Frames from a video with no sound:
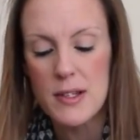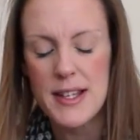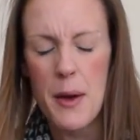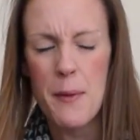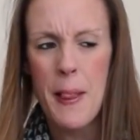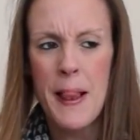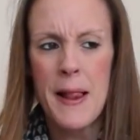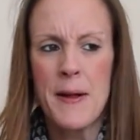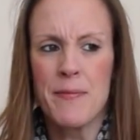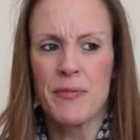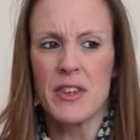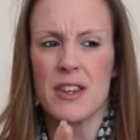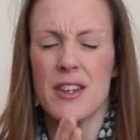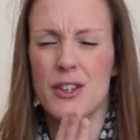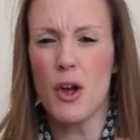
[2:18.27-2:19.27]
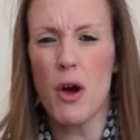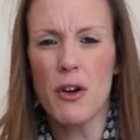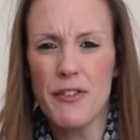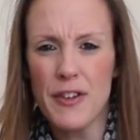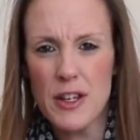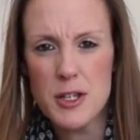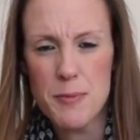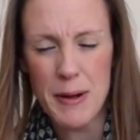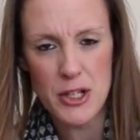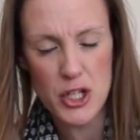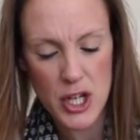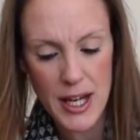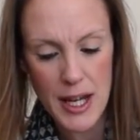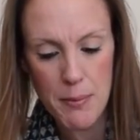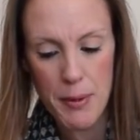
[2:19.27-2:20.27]
So the dock feels a bit
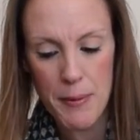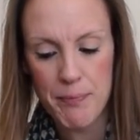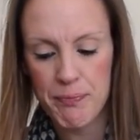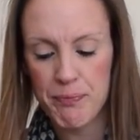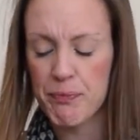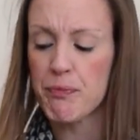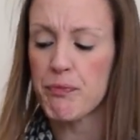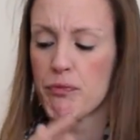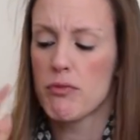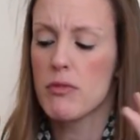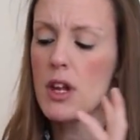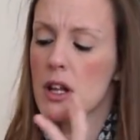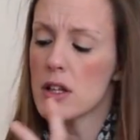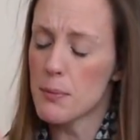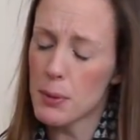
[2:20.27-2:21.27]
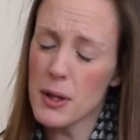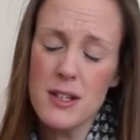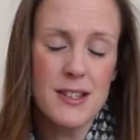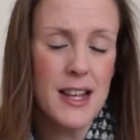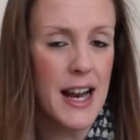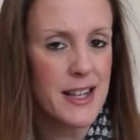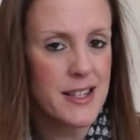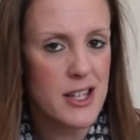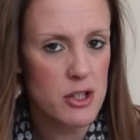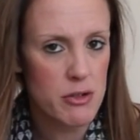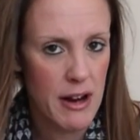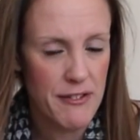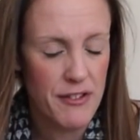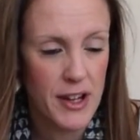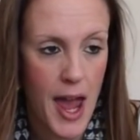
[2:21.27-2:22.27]
cheap. The plus side is it's
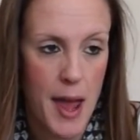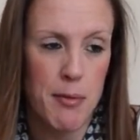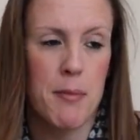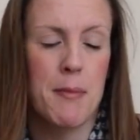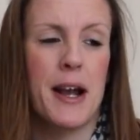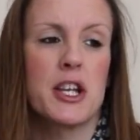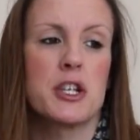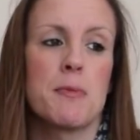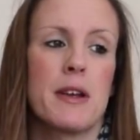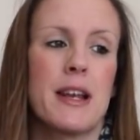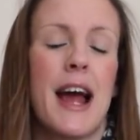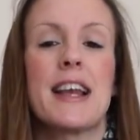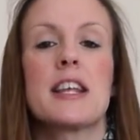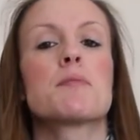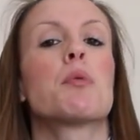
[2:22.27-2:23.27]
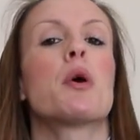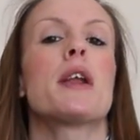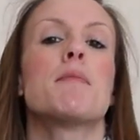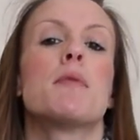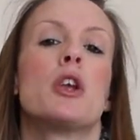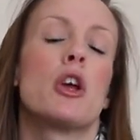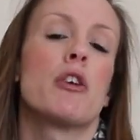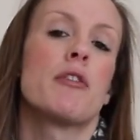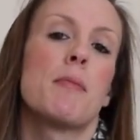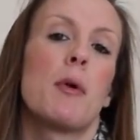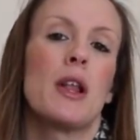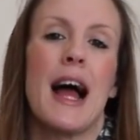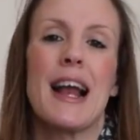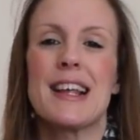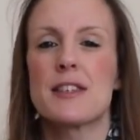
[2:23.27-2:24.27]
great for cable management, and it's pretty
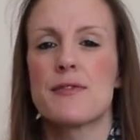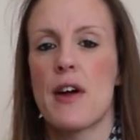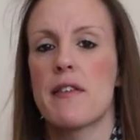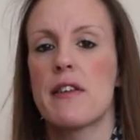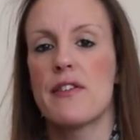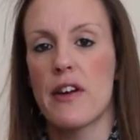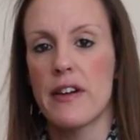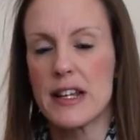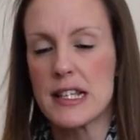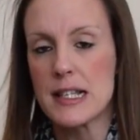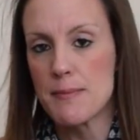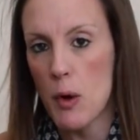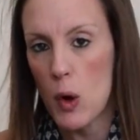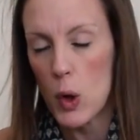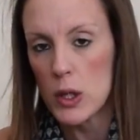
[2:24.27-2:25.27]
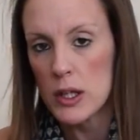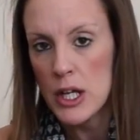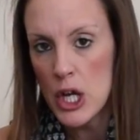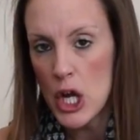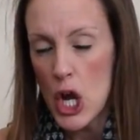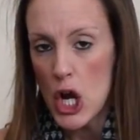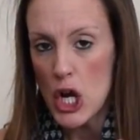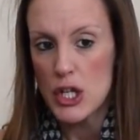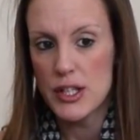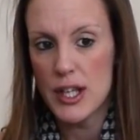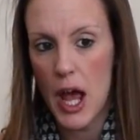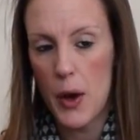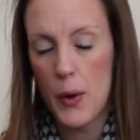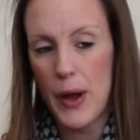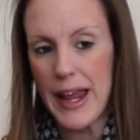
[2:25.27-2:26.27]
maneuverable, and it's very, very small.
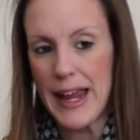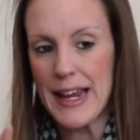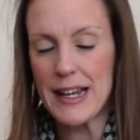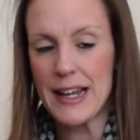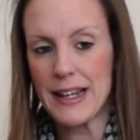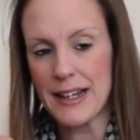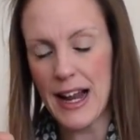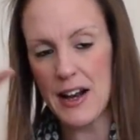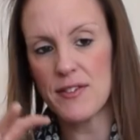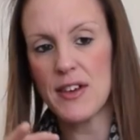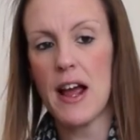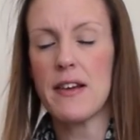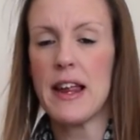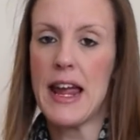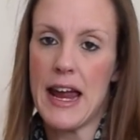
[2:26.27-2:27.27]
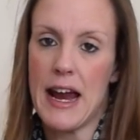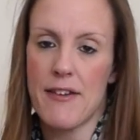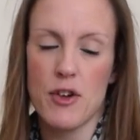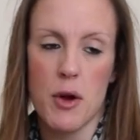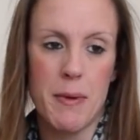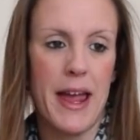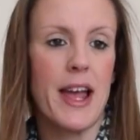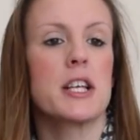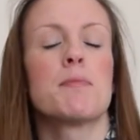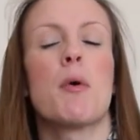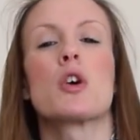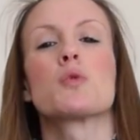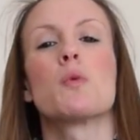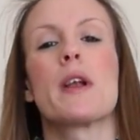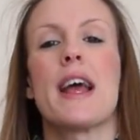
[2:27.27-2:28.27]
So in kind of down here, I've got my
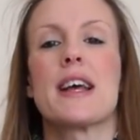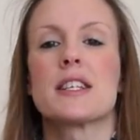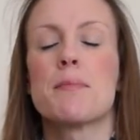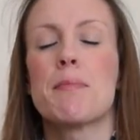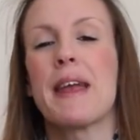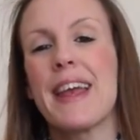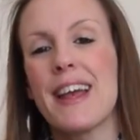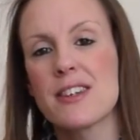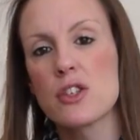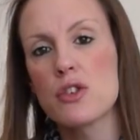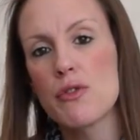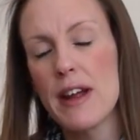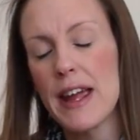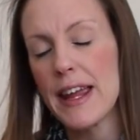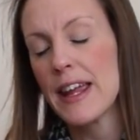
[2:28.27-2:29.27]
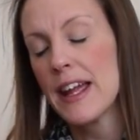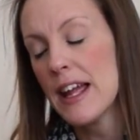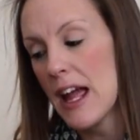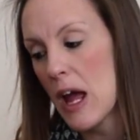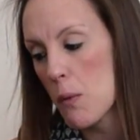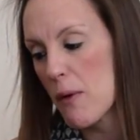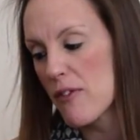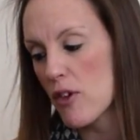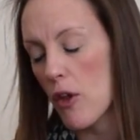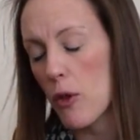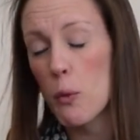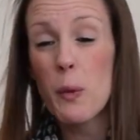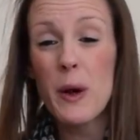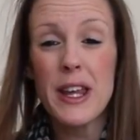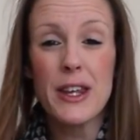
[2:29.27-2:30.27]
Xbox One S, PS3, we've got the
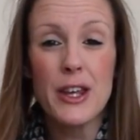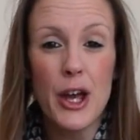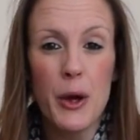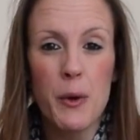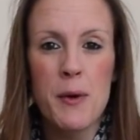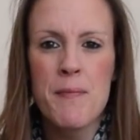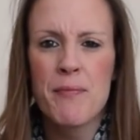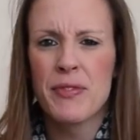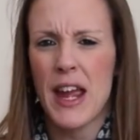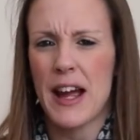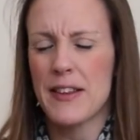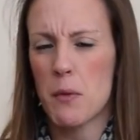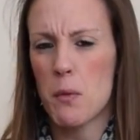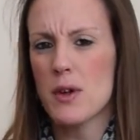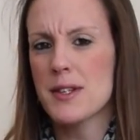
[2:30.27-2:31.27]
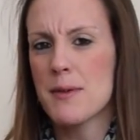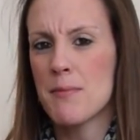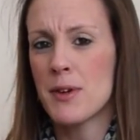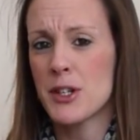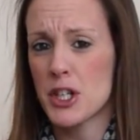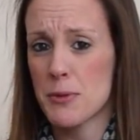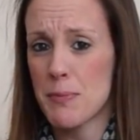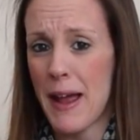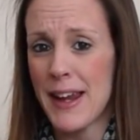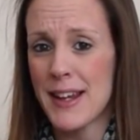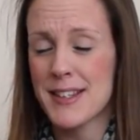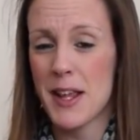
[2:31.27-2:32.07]
Wii U, and there wasn't much space.